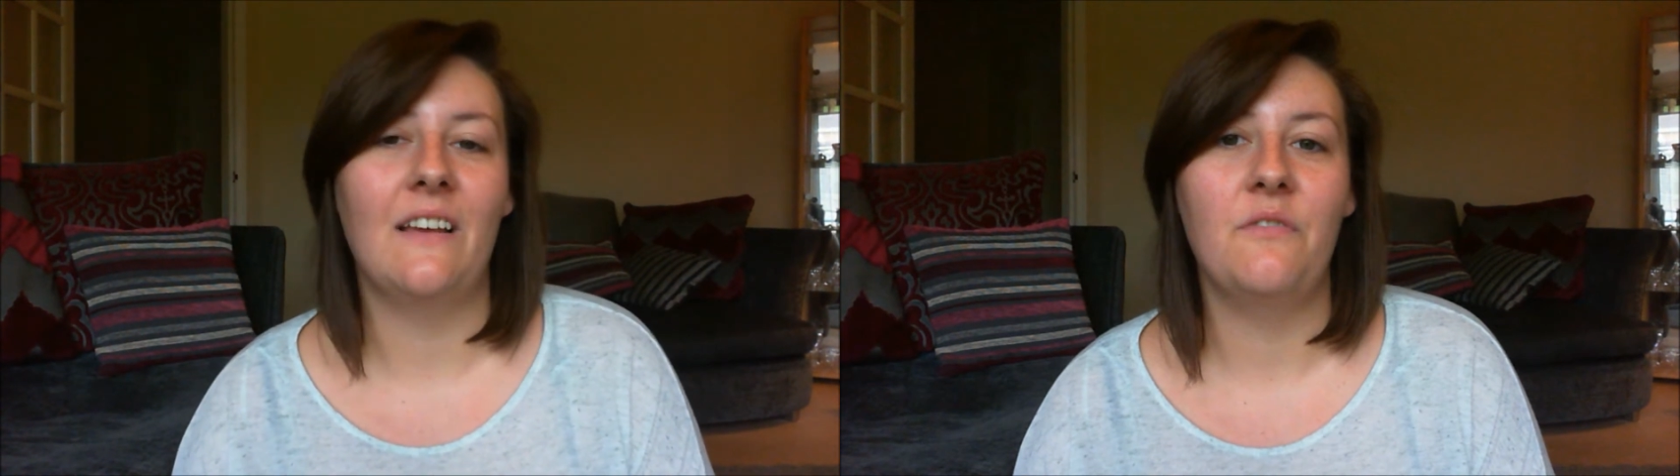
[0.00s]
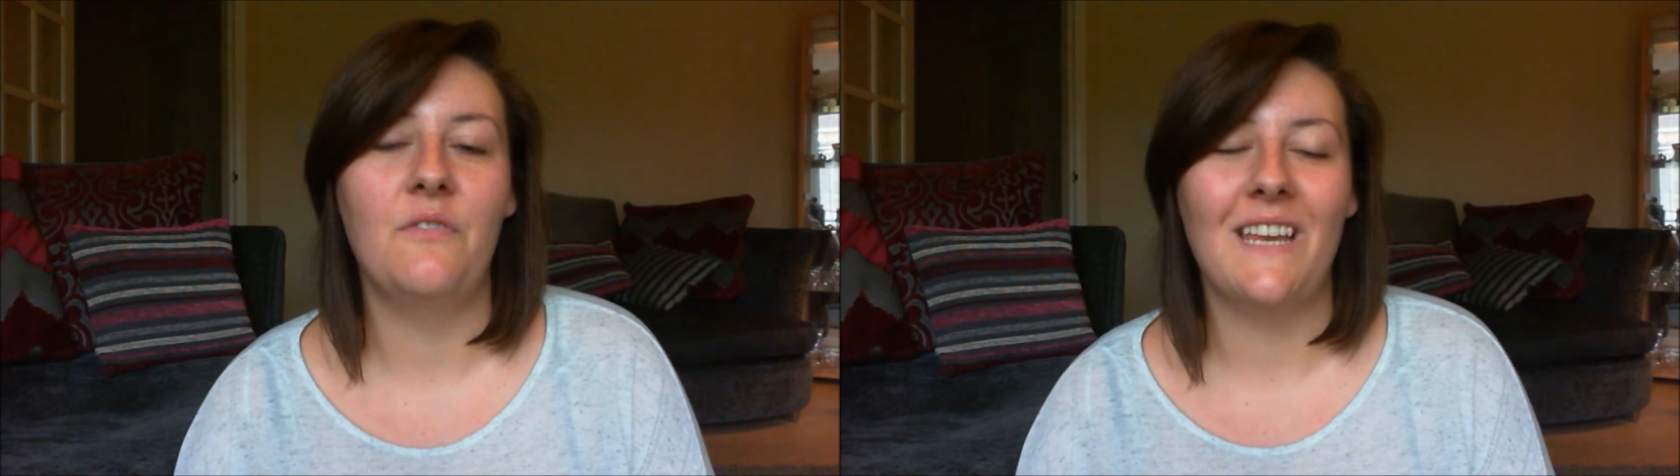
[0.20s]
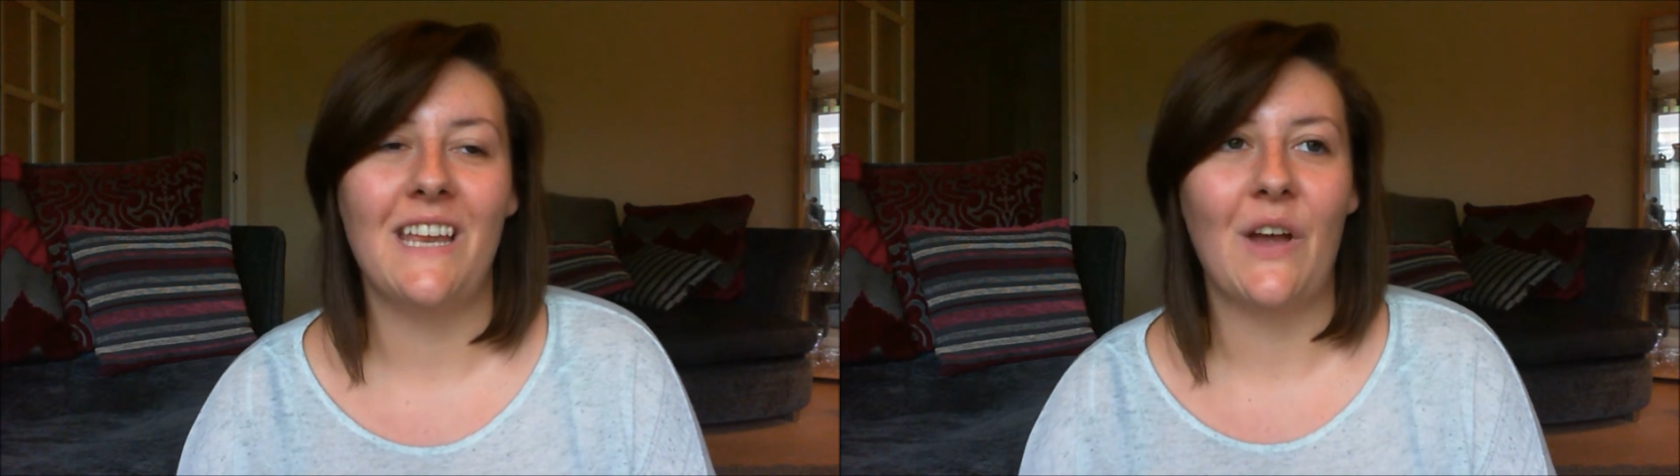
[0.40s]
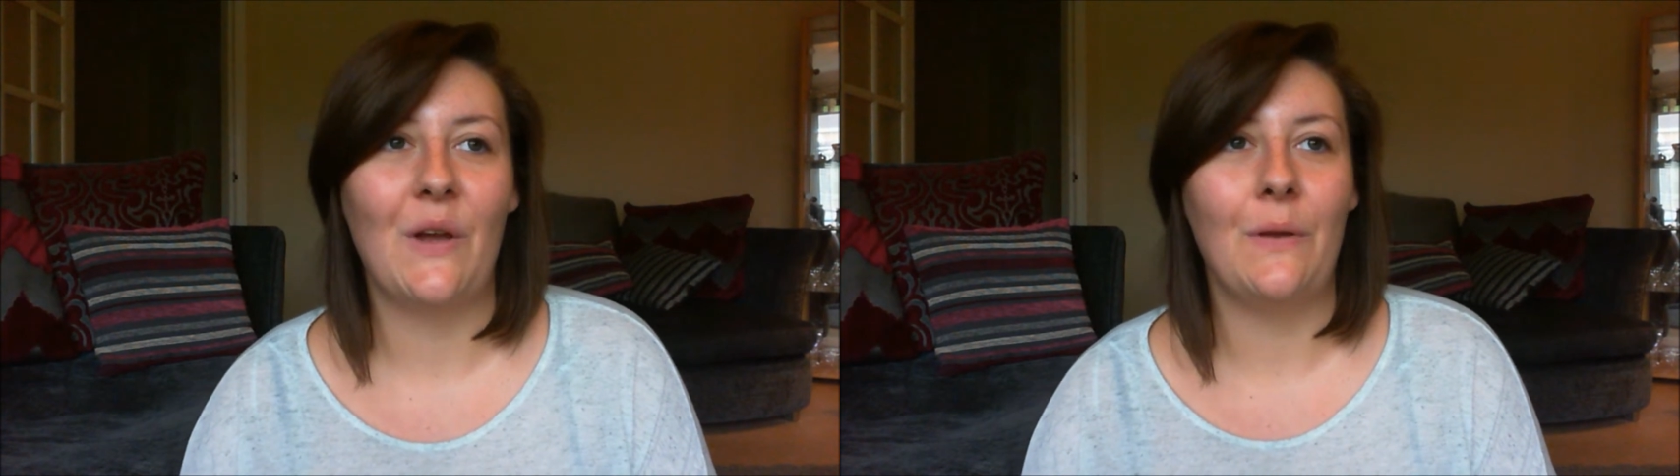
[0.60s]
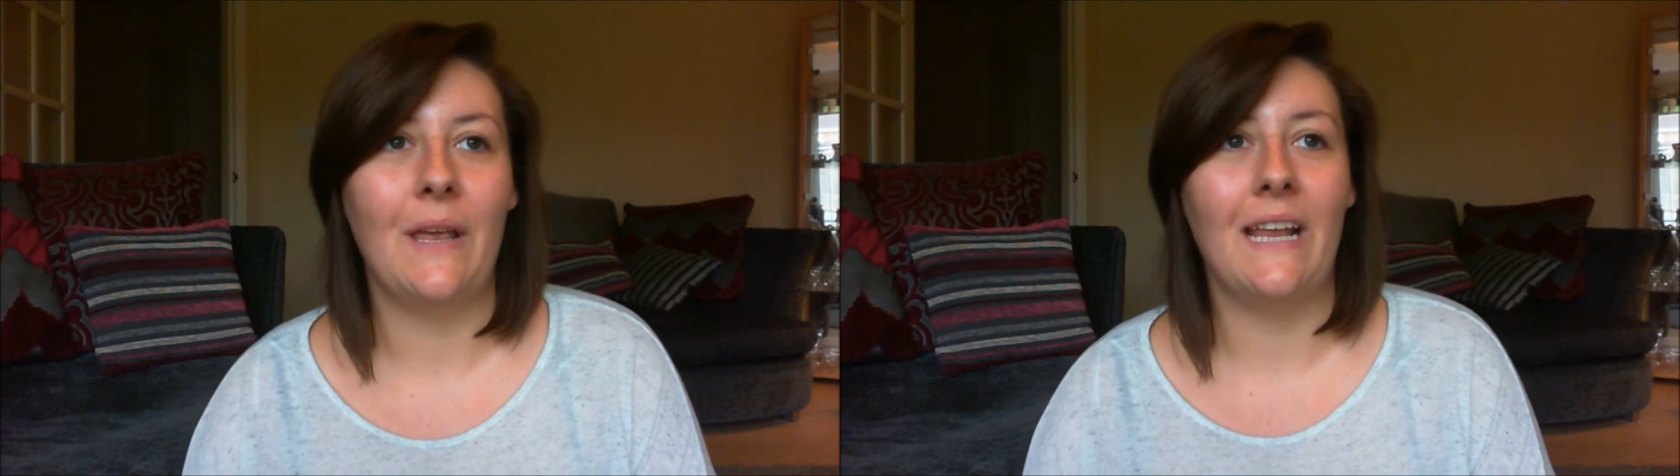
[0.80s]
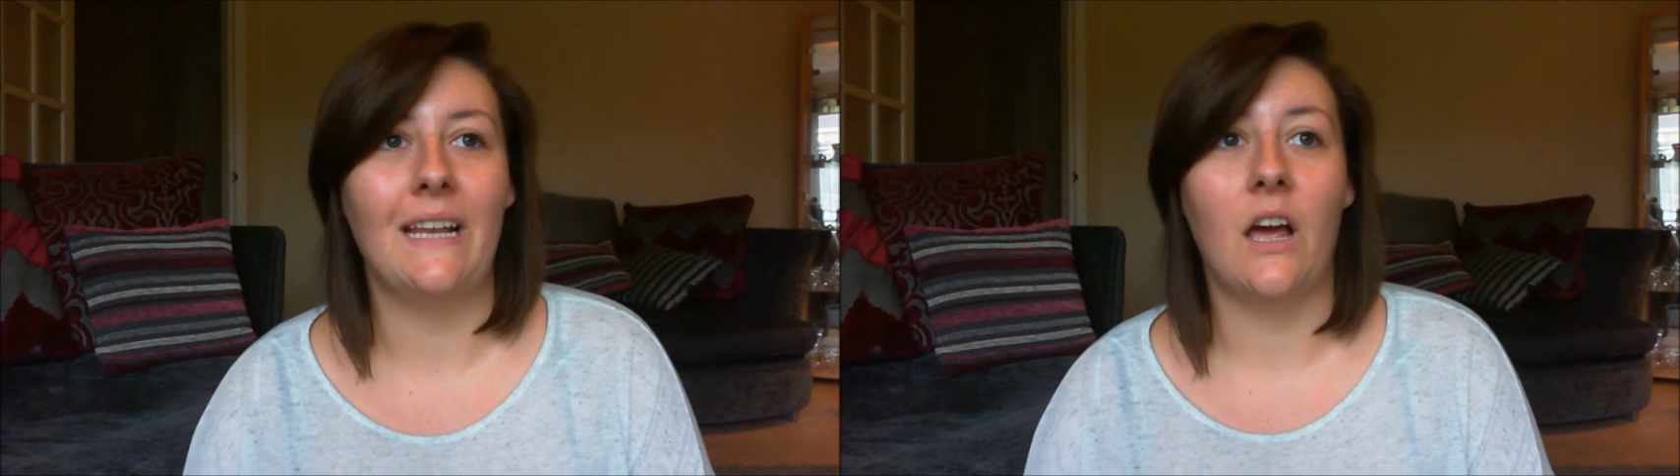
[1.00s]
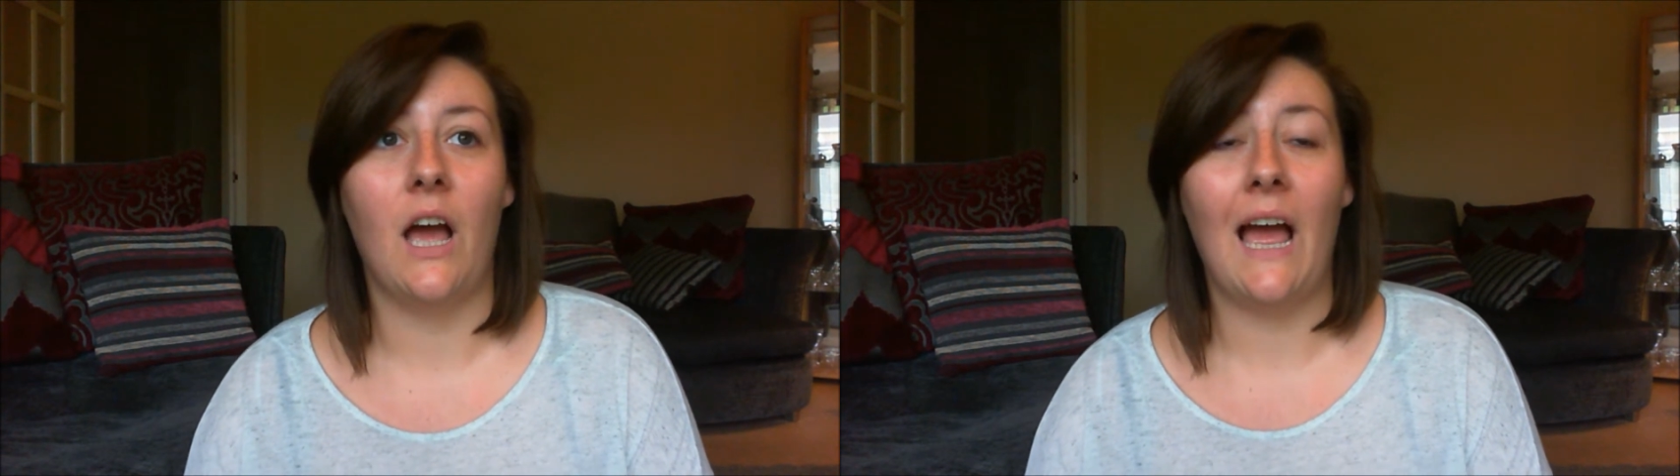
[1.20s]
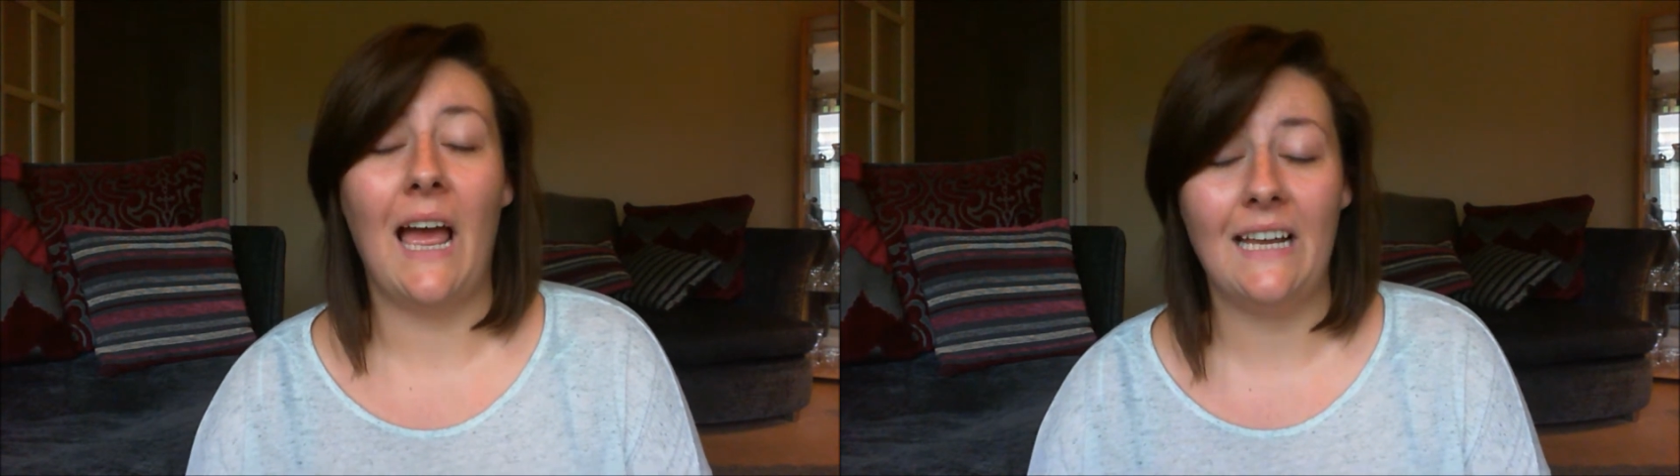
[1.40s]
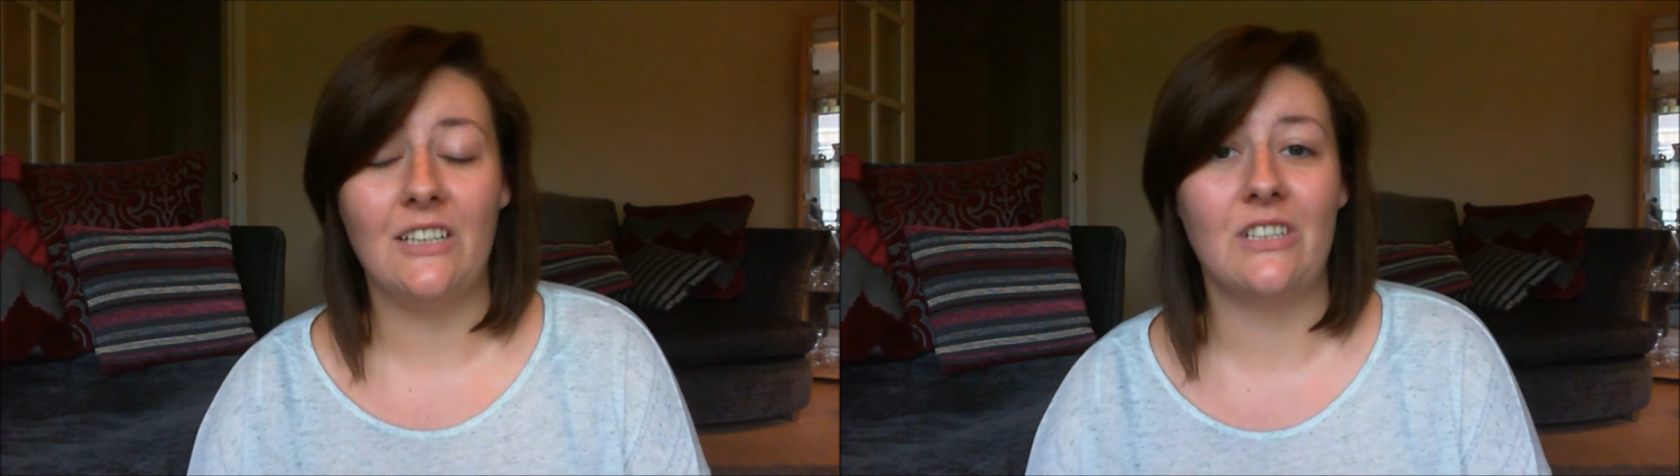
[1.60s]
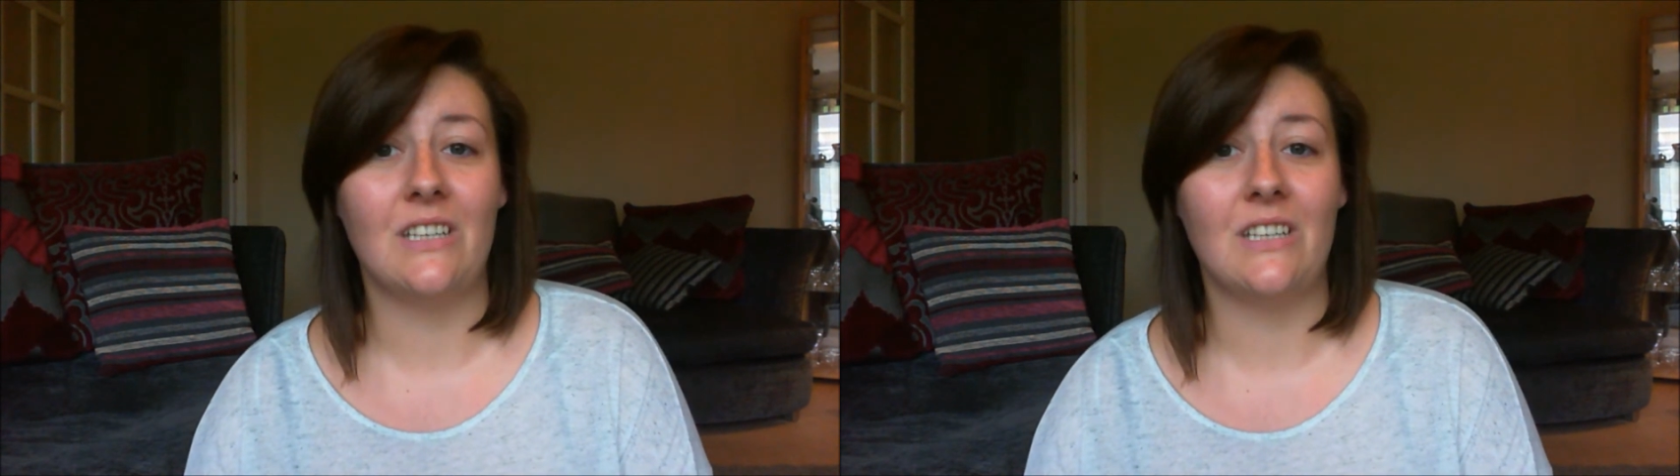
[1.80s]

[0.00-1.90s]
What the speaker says: a video in ages.